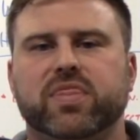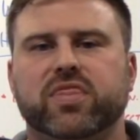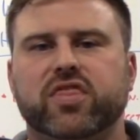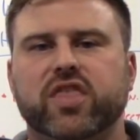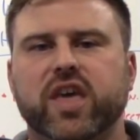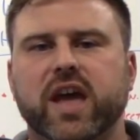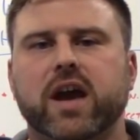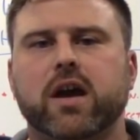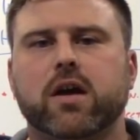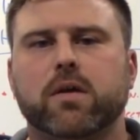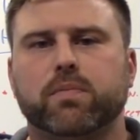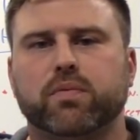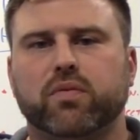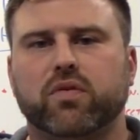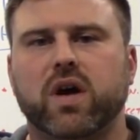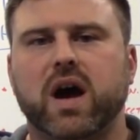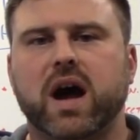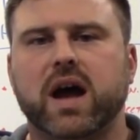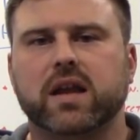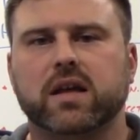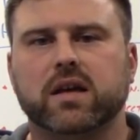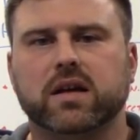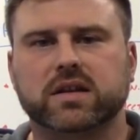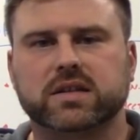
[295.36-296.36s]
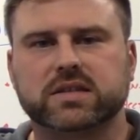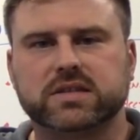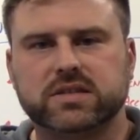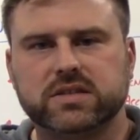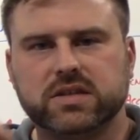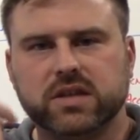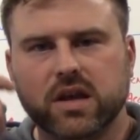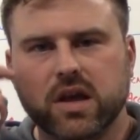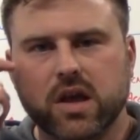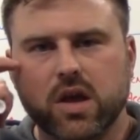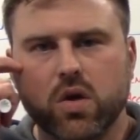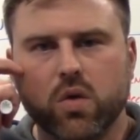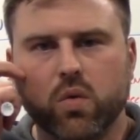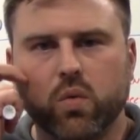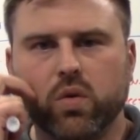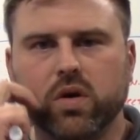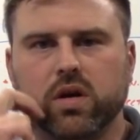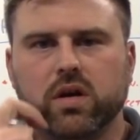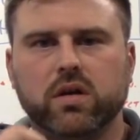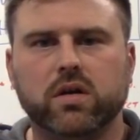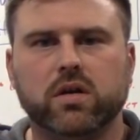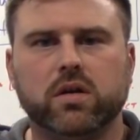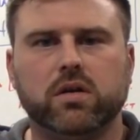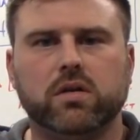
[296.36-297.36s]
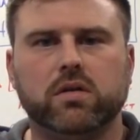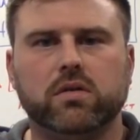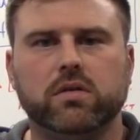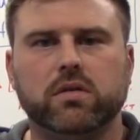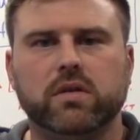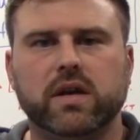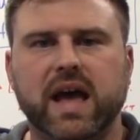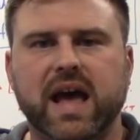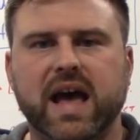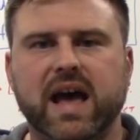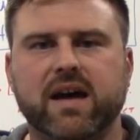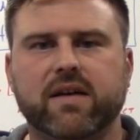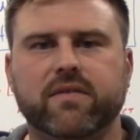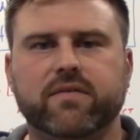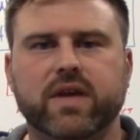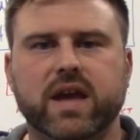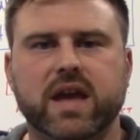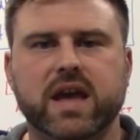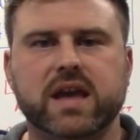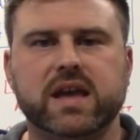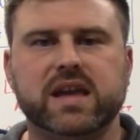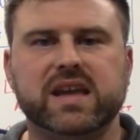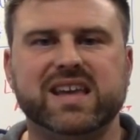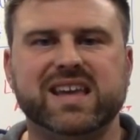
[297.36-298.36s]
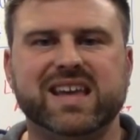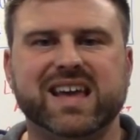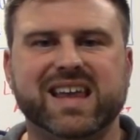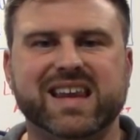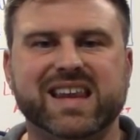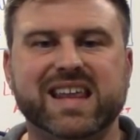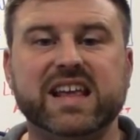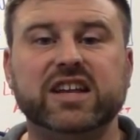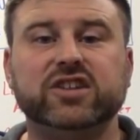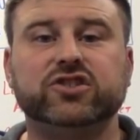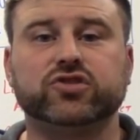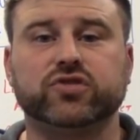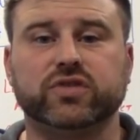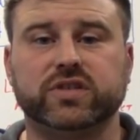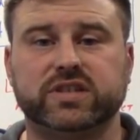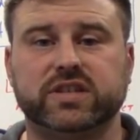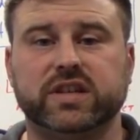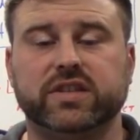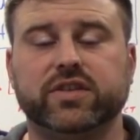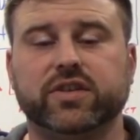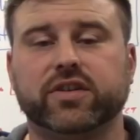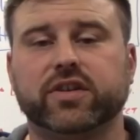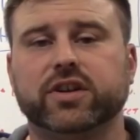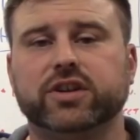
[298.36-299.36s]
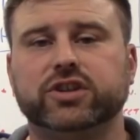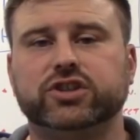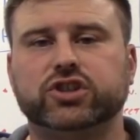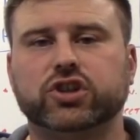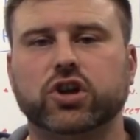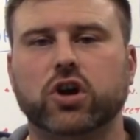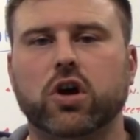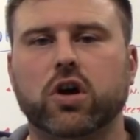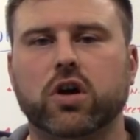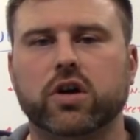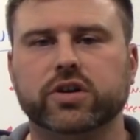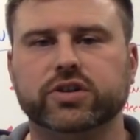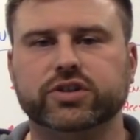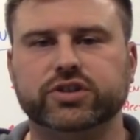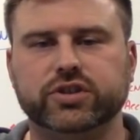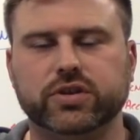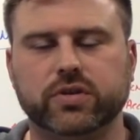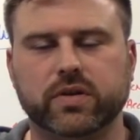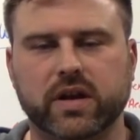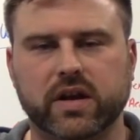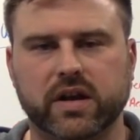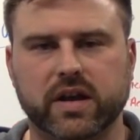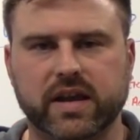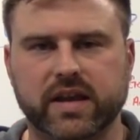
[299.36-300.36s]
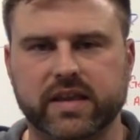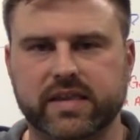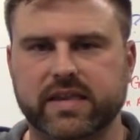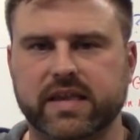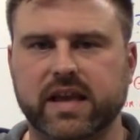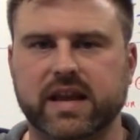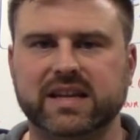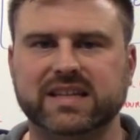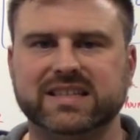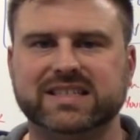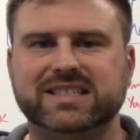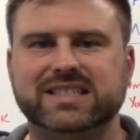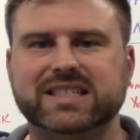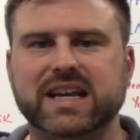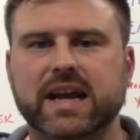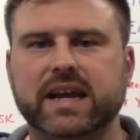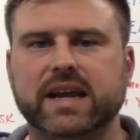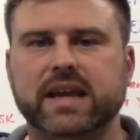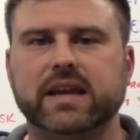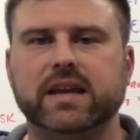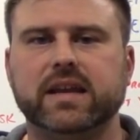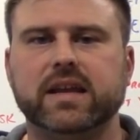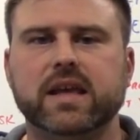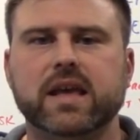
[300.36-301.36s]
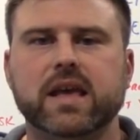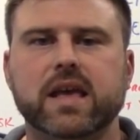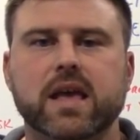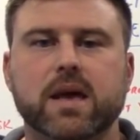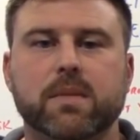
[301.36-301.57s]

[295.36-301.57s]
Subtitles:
their products will have an interest that they're going to charge you, and I'm going to get to that in a second,